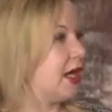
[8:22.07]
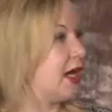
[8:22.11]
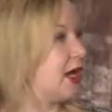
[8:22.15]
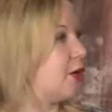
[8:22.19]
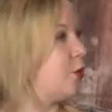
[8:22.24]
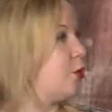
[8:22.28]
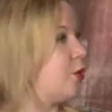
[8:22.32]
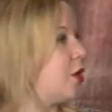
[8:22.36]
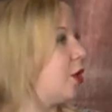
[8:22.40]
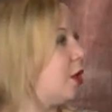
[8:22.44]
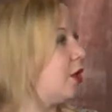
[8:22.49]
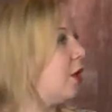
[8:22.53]

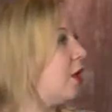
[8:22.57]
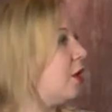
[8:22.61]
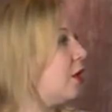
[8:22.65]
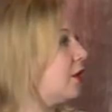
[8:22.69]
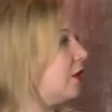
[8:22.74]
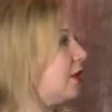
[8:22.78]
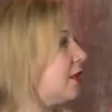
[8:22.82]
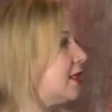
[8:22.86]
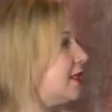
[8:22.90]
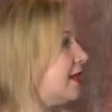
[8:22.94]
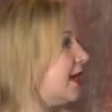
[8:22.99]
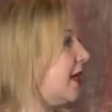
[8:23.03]
And what
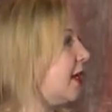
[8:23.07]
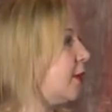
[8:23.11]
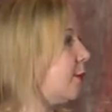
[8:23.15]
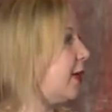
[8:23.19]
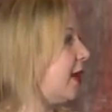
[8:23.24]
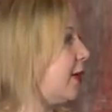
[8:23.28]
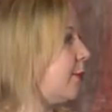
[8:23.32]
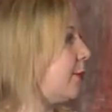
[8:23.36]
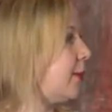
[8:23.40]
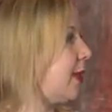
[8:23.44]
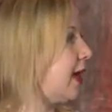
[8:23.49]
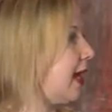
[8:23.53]
longer-term
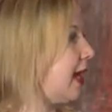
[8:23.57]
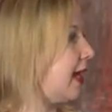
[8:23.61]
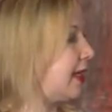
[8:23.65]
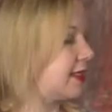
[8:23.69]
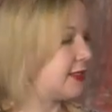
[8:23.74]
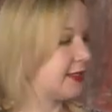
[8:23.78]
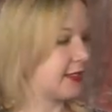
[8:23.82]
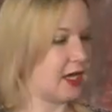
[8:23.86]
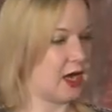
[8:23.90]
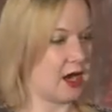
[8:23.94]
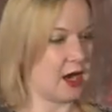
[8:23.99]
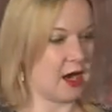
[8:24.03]

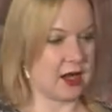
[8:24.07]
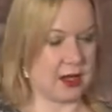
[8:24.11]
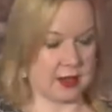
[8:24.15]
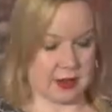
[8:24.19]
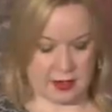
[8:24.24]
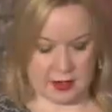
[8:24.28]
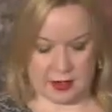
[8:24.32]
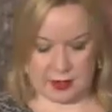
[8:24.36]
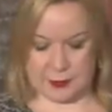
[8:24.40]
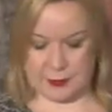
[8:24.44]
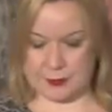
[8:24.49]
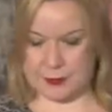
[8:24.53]
impacts are
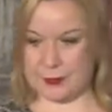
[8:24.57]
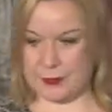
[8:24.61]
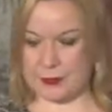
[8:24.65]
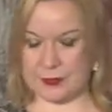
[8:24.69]
there?